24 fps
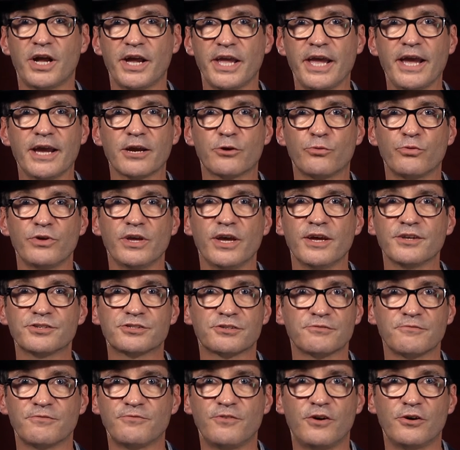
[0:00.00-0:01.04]
I
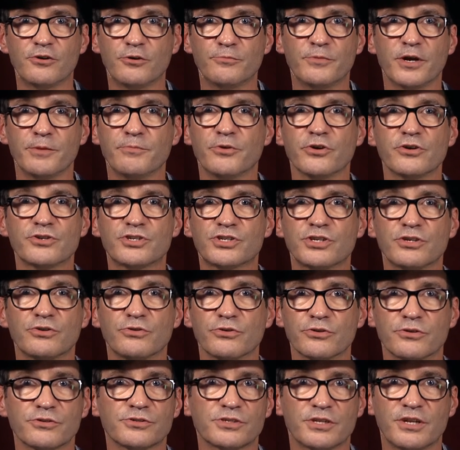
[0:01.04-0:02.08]
acquiesce and follow my marching
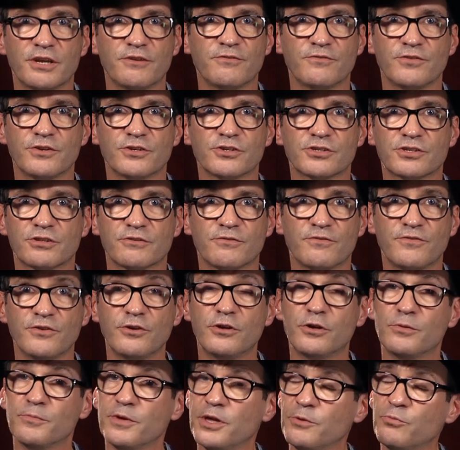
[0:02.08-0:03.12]
orders, and I finish the
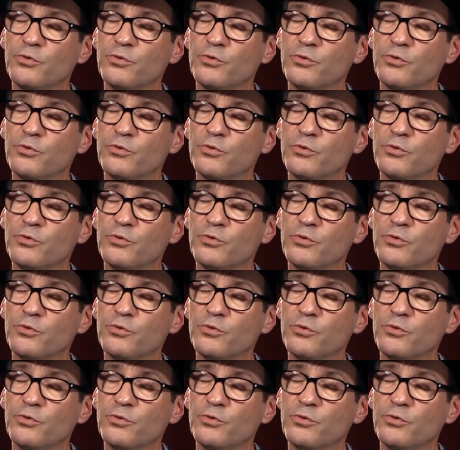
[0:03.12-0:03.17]
film.